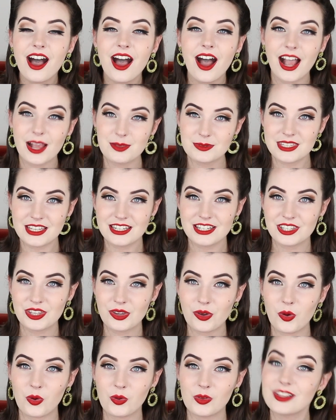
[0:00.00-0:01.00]
I'm sending you
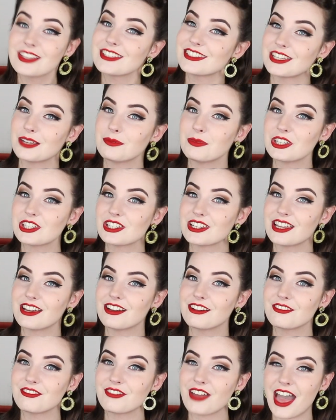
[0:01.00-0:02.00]
all so much
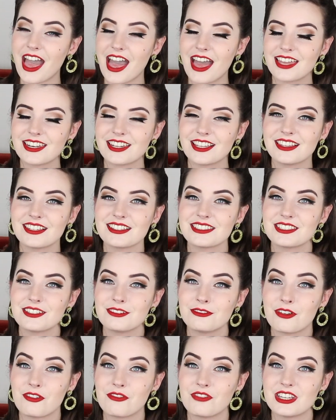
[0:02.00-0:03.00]
love and lots of
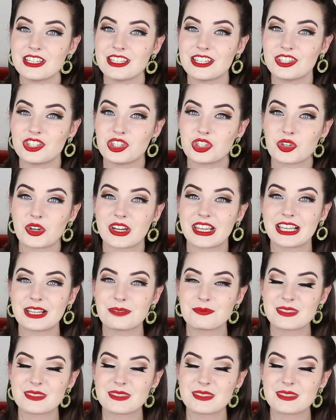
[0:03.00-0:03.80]
vintage dreams.